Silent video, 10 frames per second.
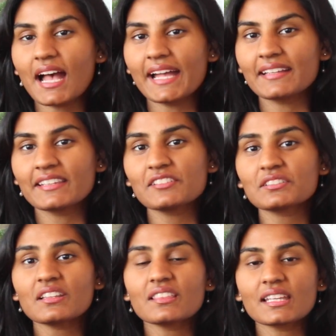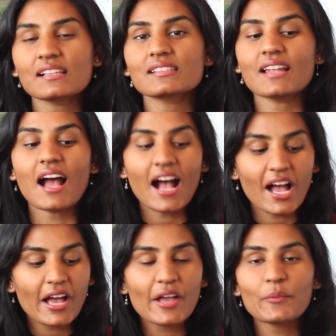guide. These are the things that
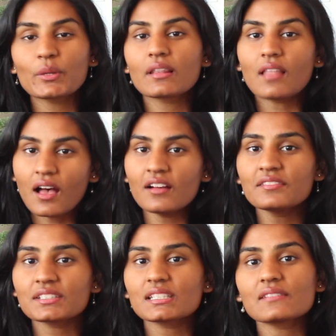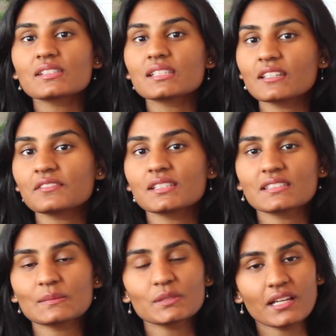I would love to give as gifts to
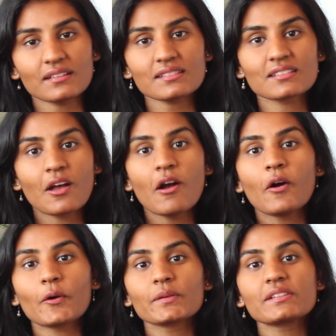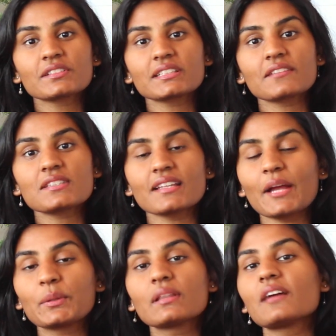someone else, or these are gifts that
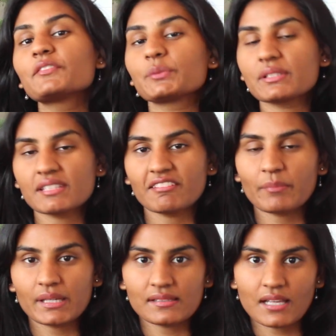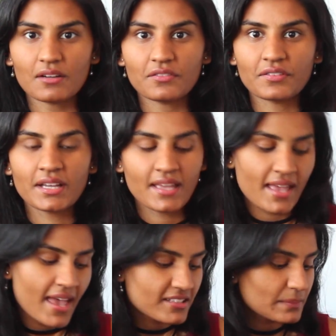I would love to receive myself.
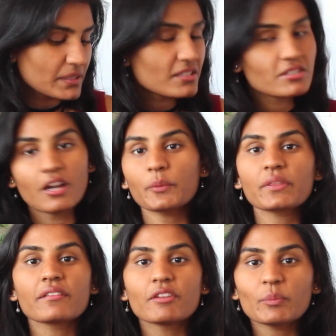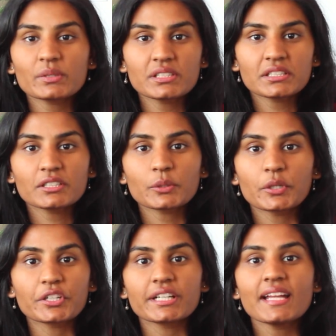So I'm going to start with no particular
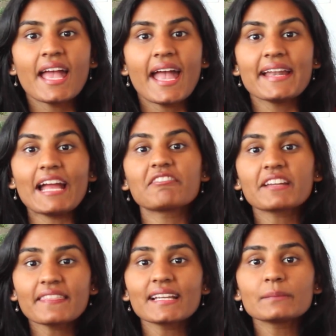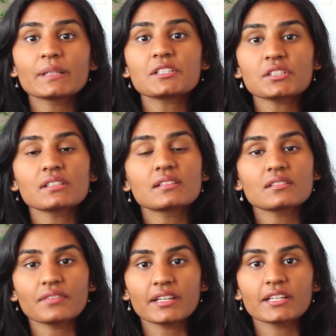order, and everything I mentioned in
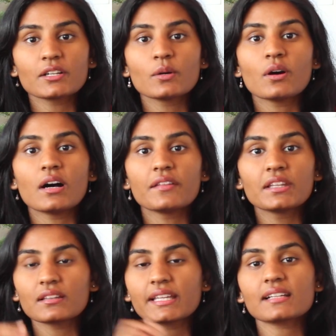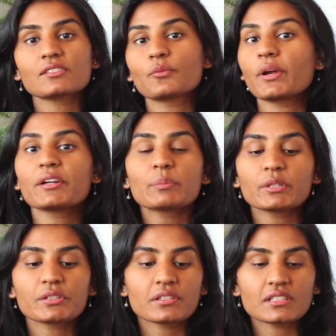this video, the link to where to
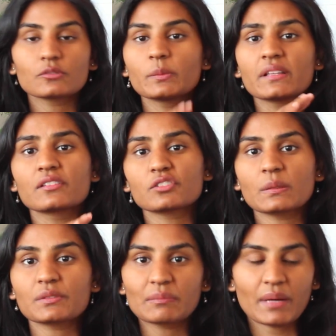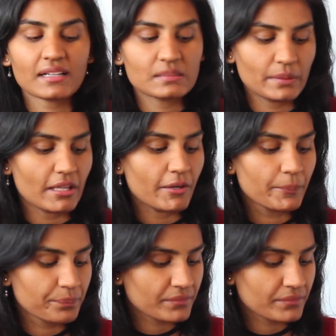purchase it will be in the description box below.